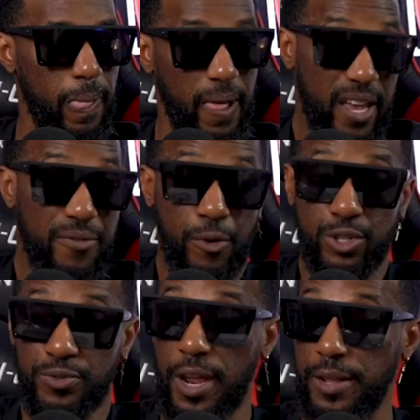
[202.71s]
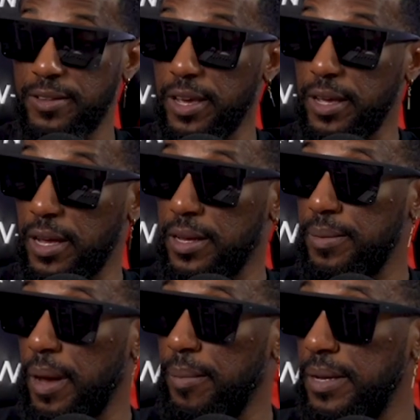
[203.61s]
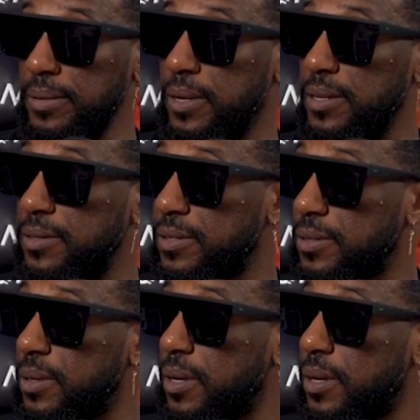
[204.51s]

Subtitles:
I can't fault you for that take. I mean, it's...